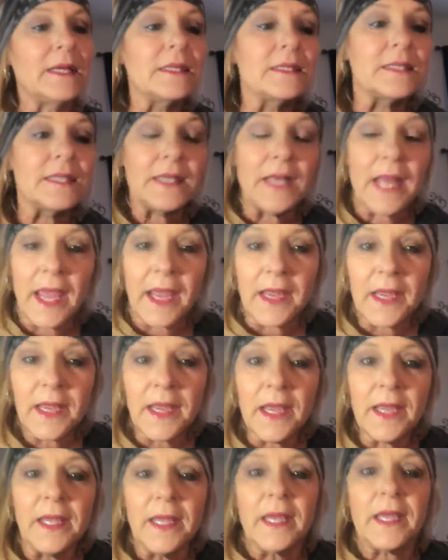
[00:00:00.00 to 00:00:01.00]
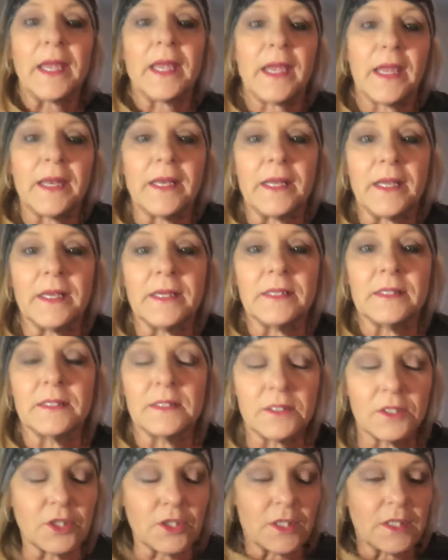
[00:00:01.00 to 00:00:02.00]
Today it is
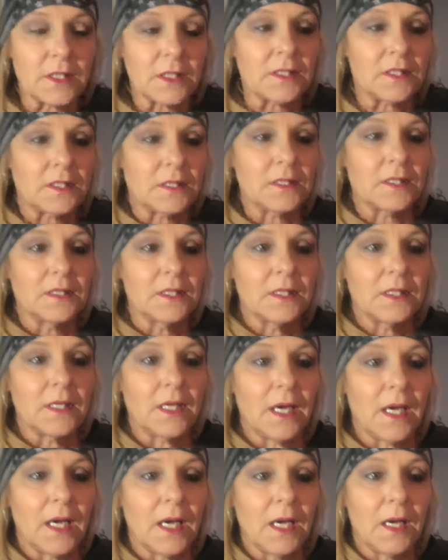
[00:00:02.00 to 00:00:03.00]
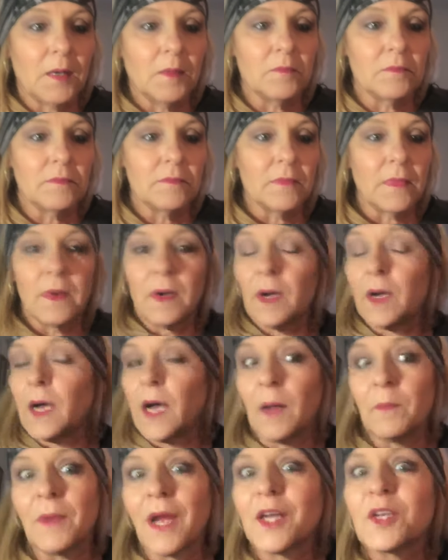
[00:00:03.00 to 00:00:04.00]
just, I'm
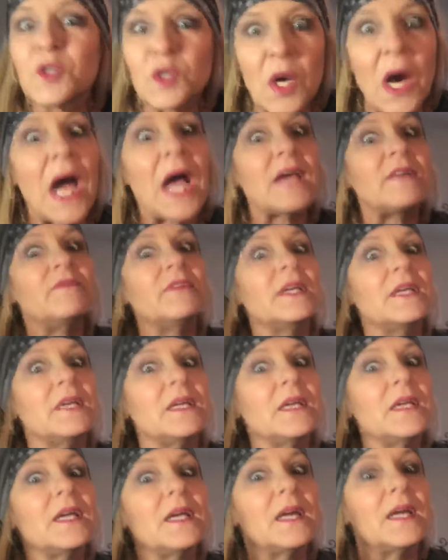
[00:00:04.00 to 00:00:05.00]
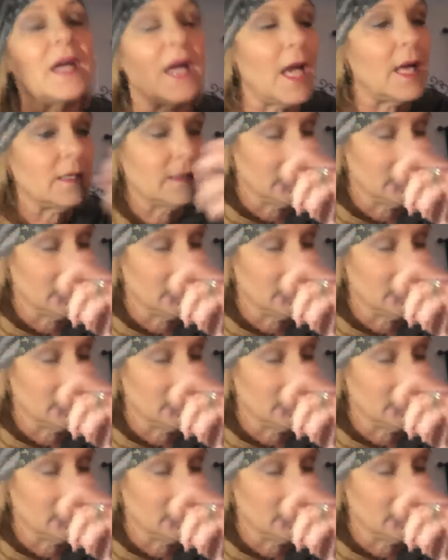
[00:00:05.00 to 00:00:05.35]
not driving.